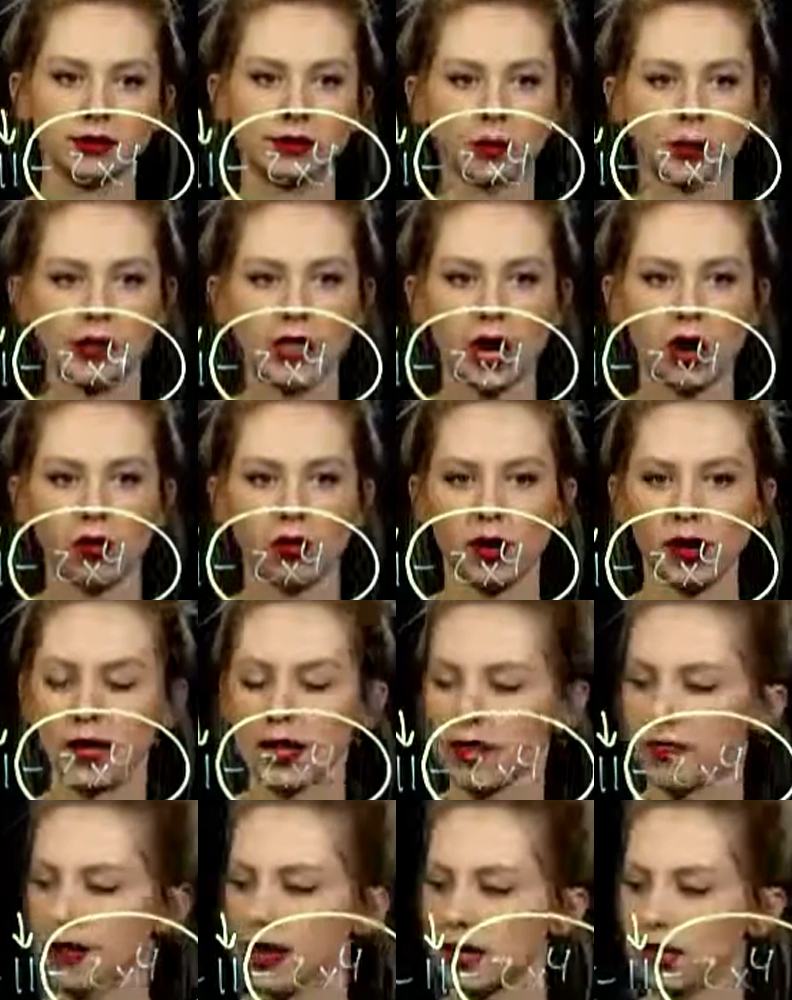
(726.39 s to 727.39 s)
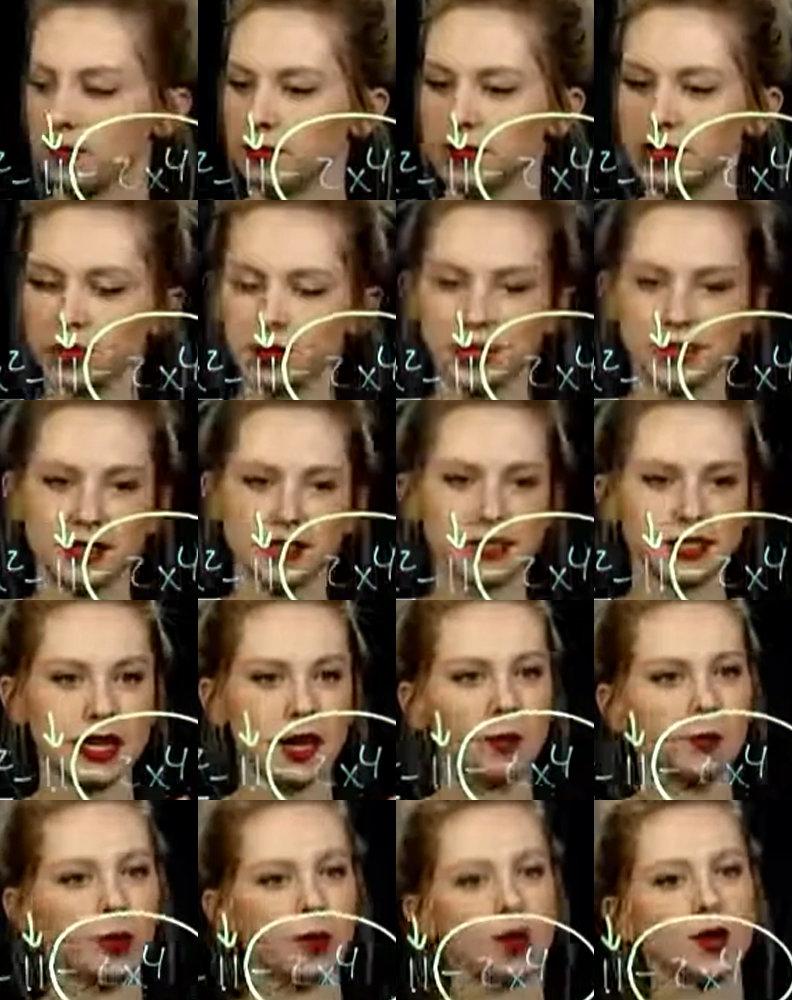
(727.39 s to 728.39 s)
without writing that in-between
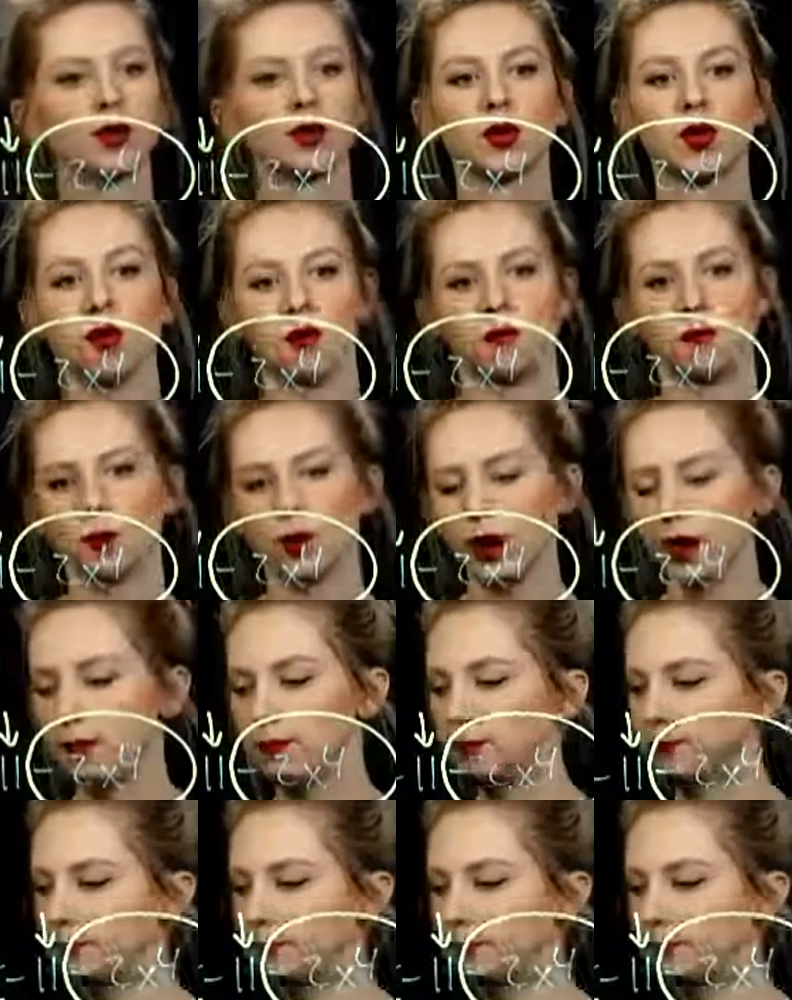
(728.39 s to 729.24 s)
step, go for it.